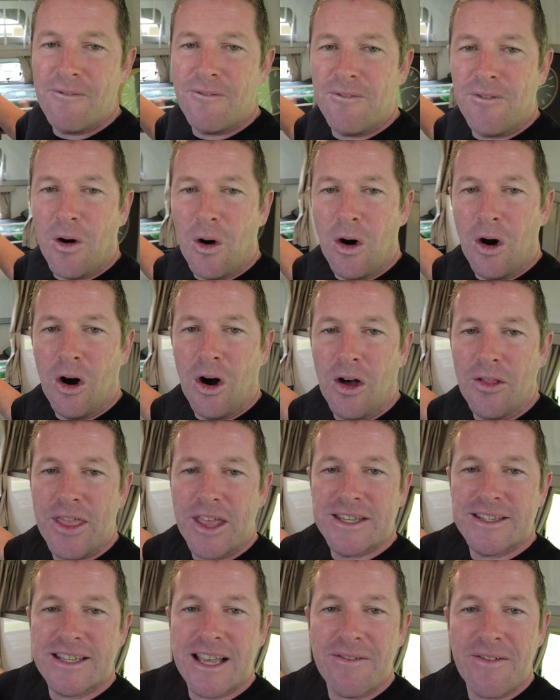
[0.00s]
for the
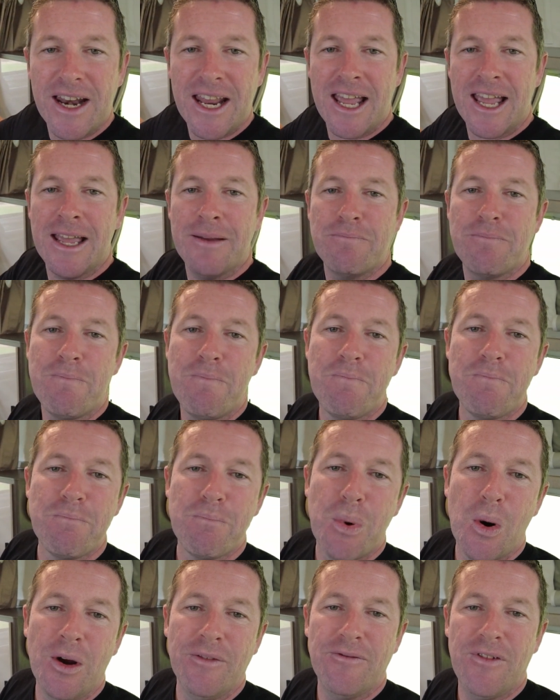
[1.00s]

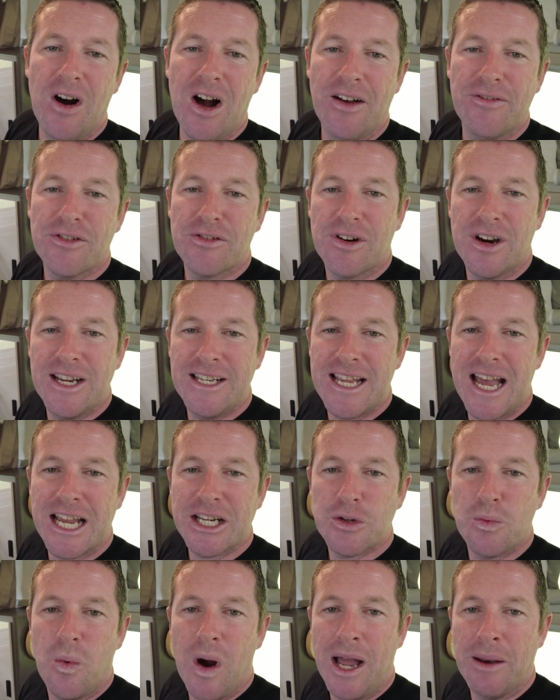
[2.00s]

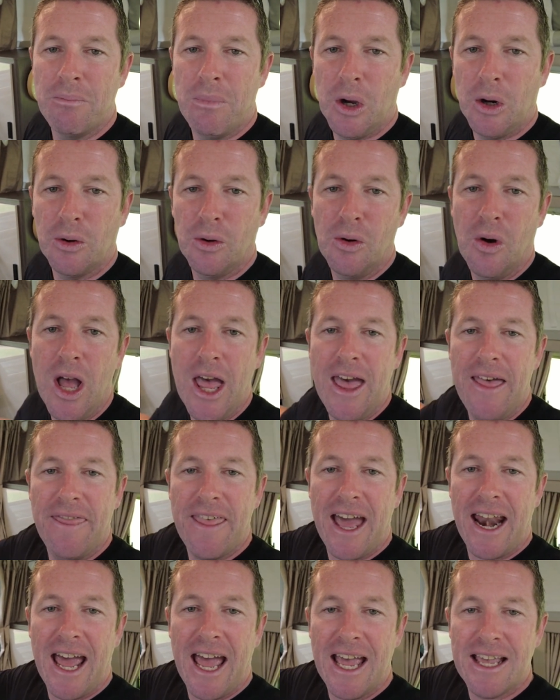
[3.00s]
17.53-1 model
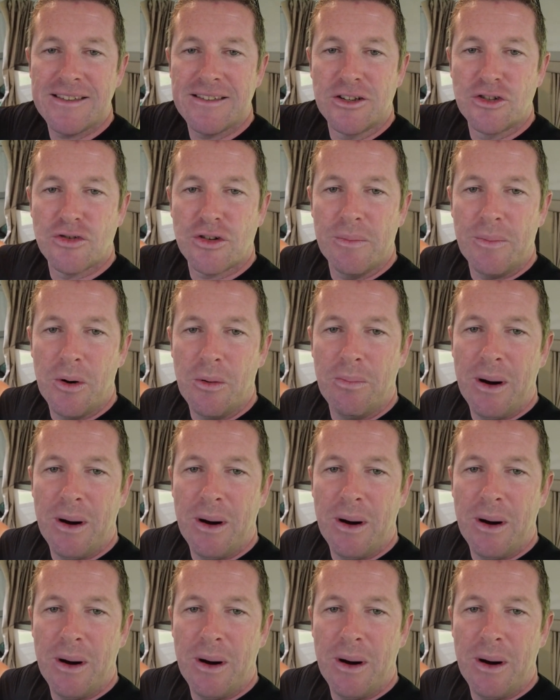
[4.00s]
that has the triple